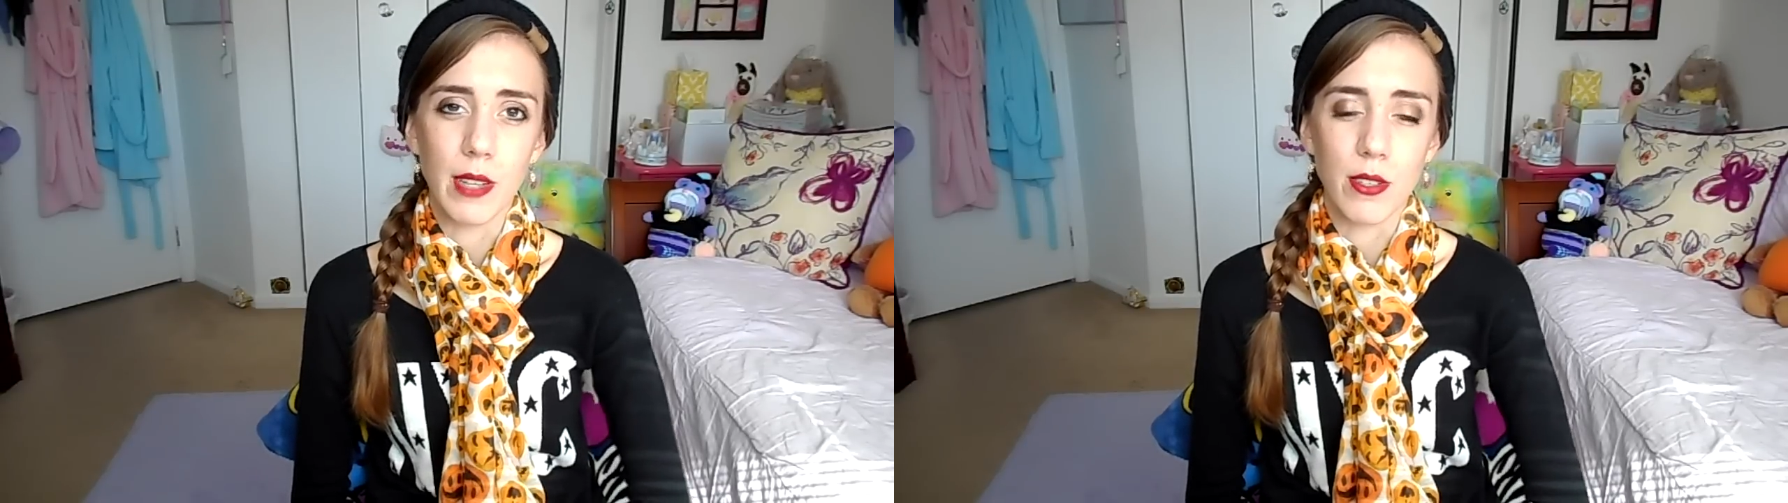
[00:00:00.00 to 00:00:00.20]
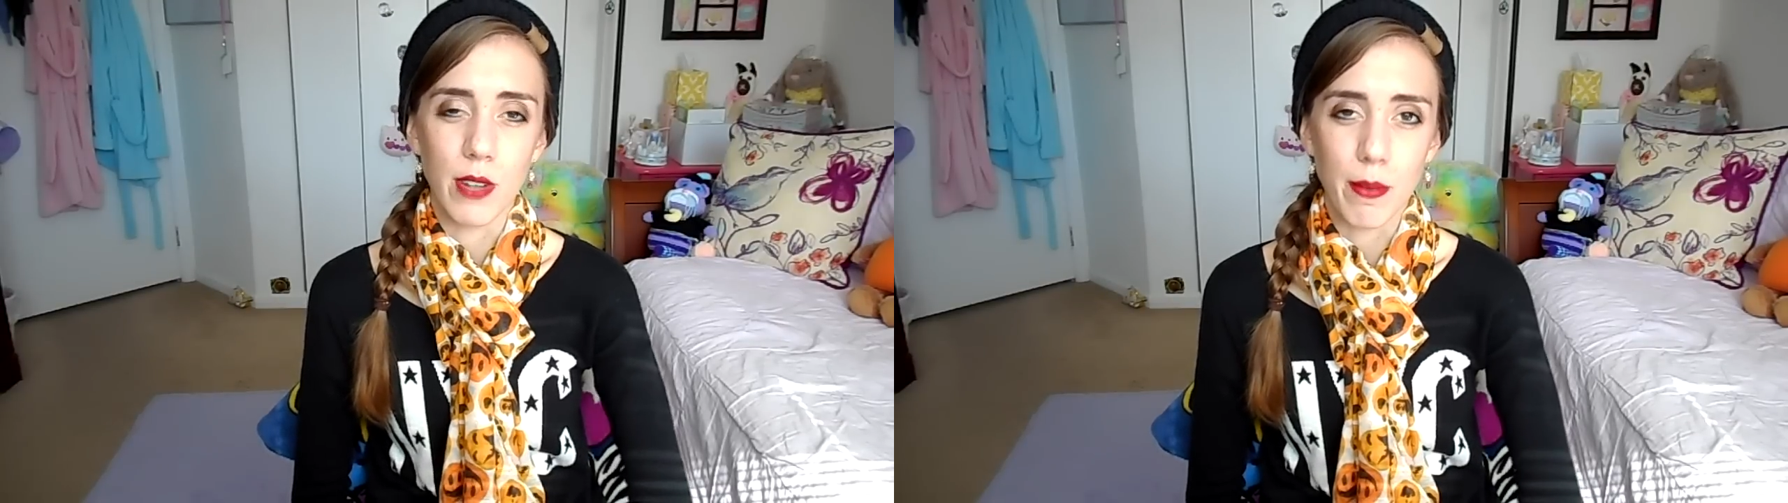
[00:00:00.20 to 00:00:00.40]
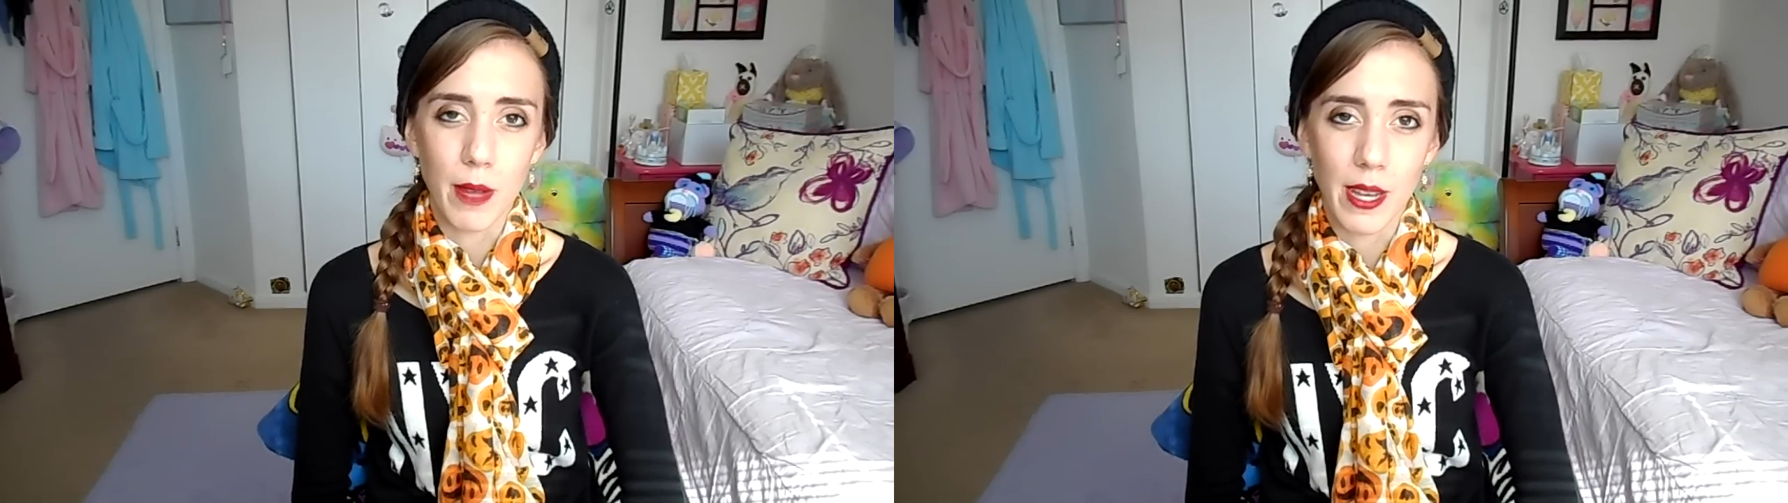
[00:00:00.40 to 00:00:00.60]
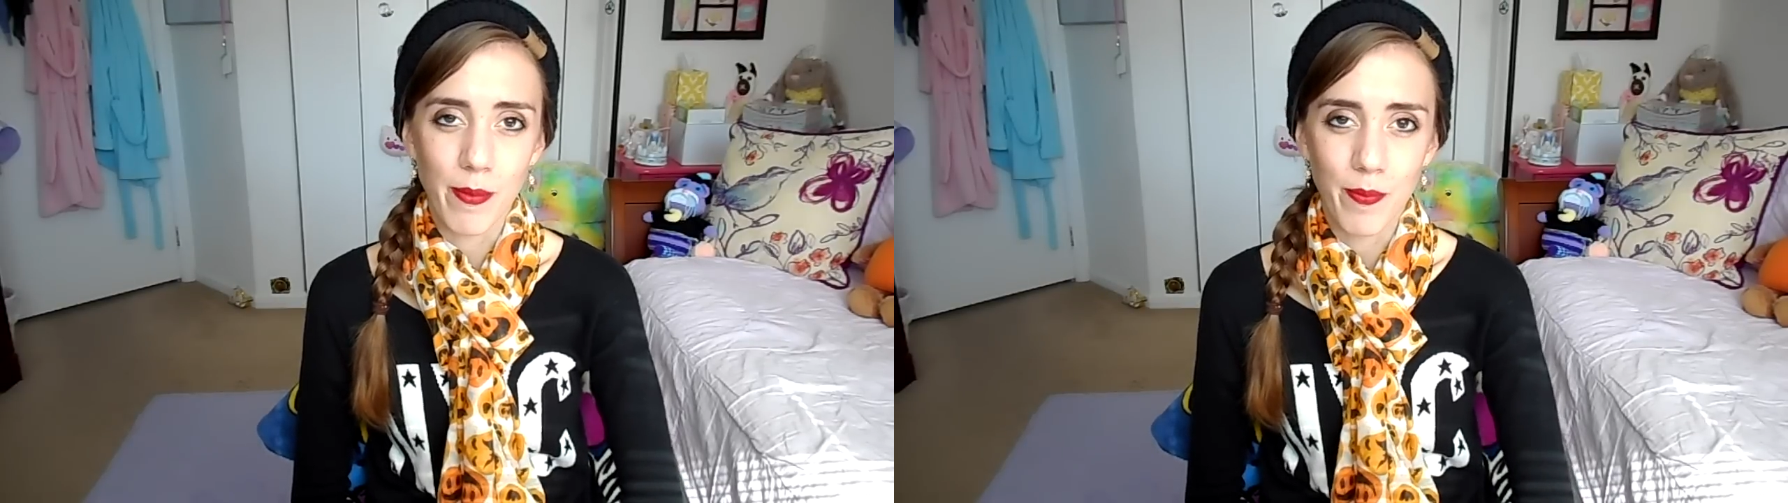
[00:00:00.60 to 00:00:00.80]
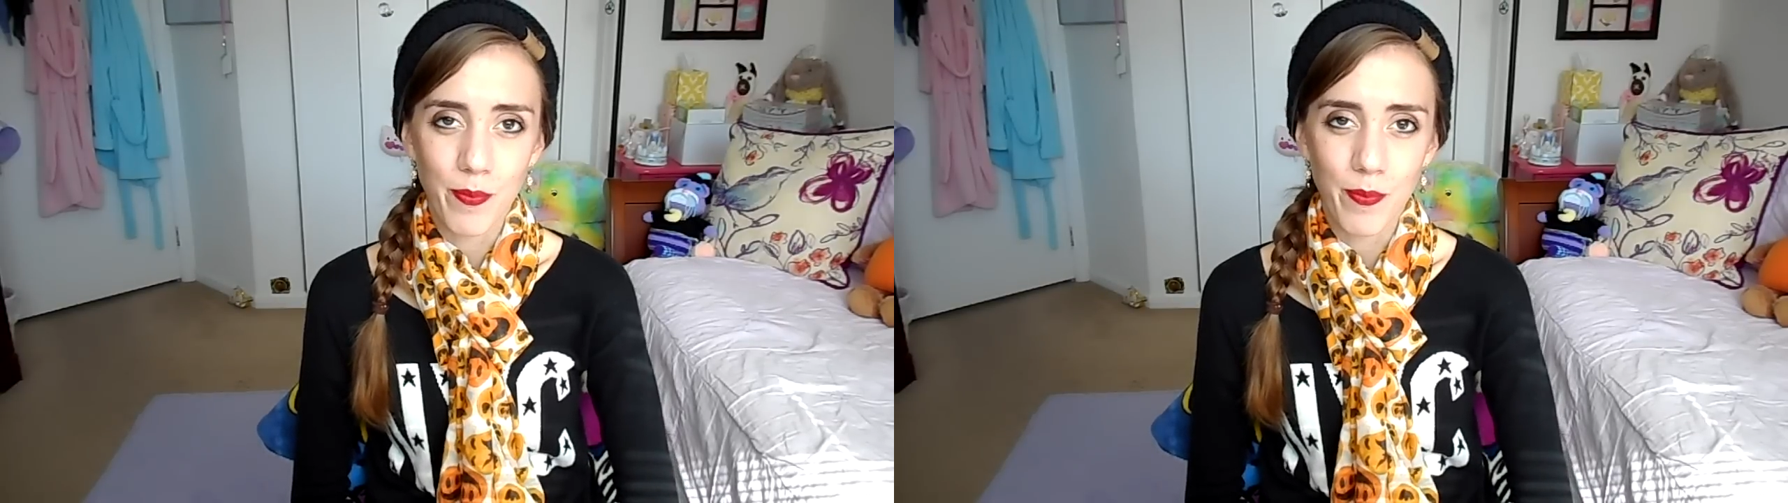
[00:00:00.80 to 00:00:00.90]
that's who I'd be.